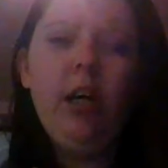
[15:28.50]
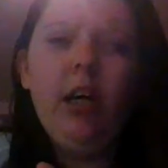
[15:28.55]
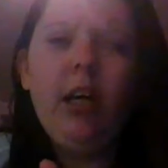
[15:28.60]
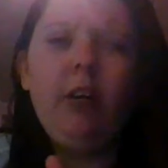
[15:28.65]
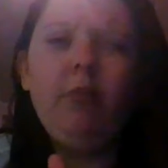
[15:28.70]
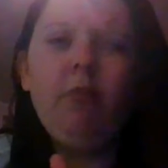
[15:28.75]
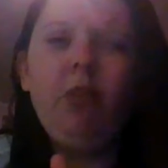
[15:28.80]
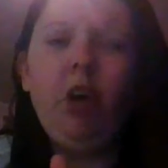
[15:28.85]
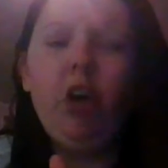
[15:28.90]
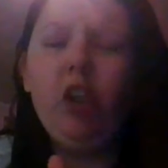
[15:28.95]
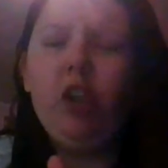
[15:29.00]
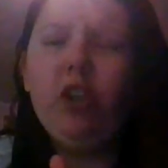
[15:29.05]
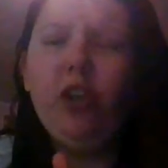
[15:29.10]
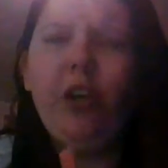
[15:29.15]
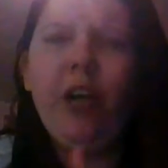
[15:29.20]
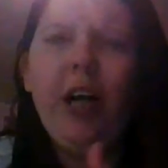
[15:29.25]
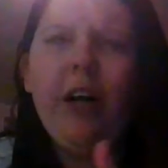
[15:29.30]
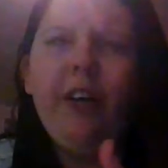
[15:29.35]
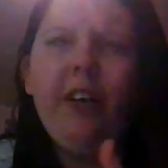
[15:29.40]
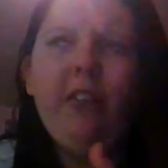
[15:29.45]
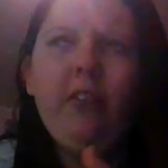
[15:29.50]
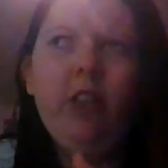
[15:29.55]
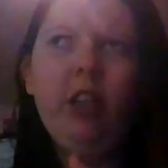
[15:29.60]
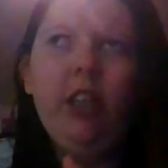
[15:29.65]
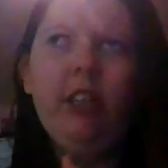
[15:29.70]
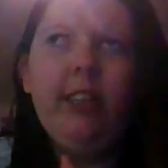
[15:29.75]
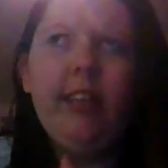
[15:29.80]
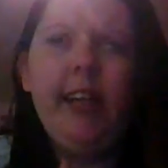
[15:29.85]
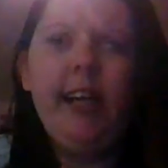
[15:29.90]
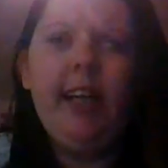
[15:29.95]
And I'm not sure how that
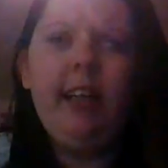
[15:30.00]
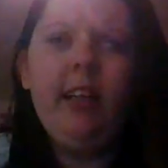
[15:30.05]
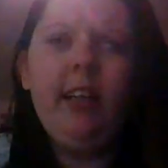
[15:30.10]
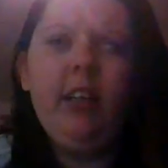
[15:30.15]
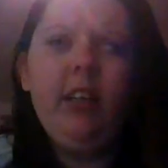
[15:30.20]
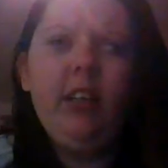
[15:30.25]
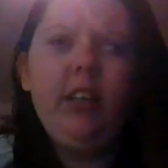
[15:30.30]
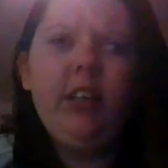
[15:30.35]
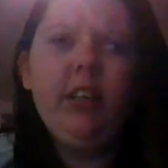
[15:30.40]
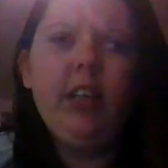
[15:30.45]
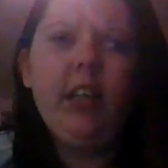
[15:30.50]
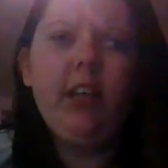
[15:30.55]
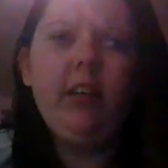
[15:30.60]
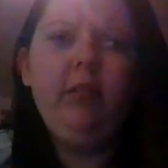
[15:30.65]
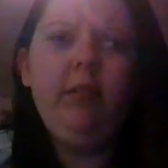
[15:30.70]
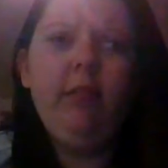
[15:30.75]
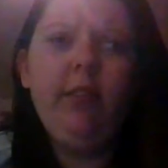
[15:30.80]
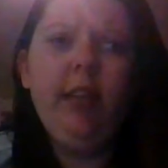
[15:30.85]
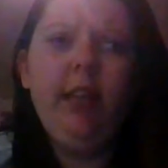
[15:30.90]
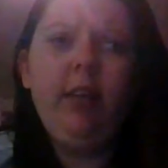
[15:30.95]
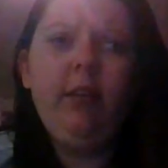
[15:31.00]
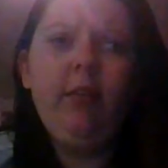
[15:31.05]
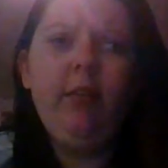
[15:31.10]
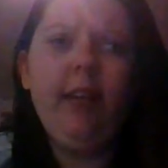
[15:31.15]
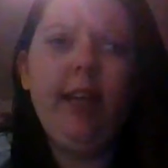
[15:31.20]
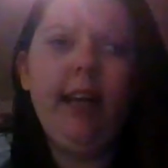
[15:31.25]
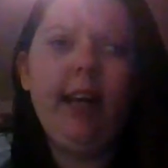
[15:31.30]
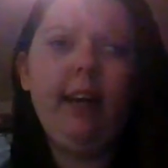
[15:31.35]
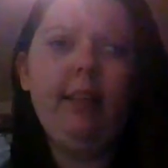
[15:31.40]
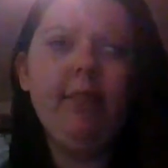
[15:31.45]
works in England, because I don't think
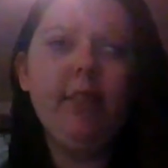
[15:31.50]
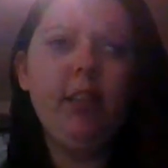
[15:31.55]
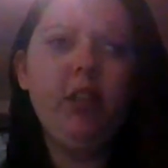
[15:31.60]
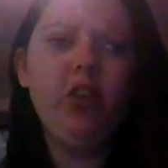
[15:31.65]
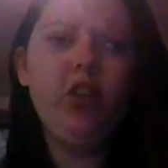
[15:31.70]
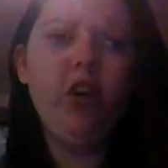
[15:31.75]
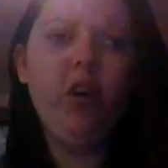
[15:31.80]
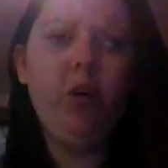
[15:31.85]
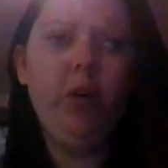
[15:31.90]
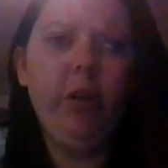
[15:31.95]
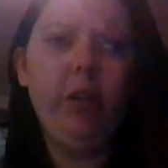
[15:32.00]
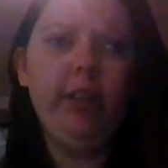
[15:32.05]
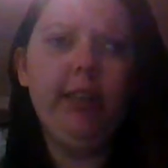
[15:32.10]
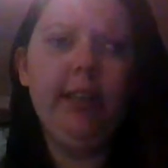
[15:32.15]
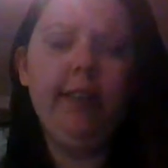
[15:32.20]
we have insurance.